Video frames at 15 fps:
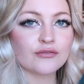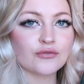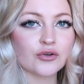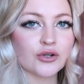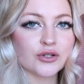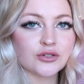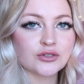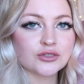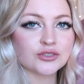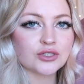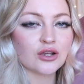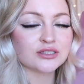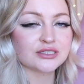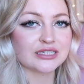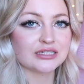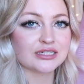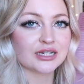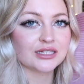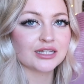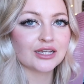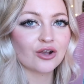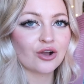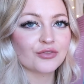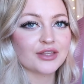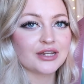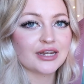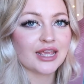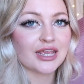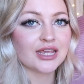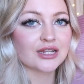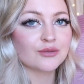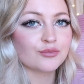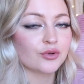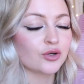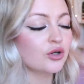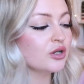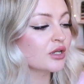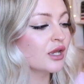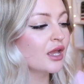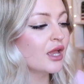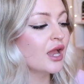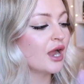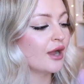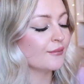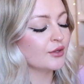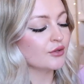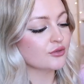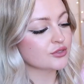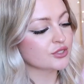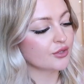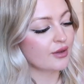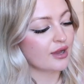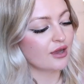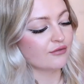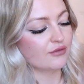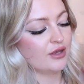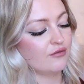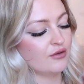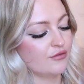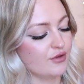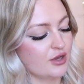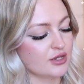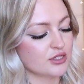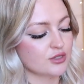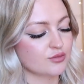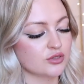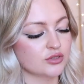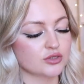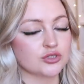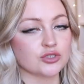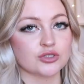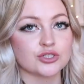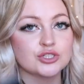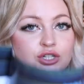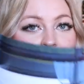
foiled detailing on the naked book, and we also have a reversible dust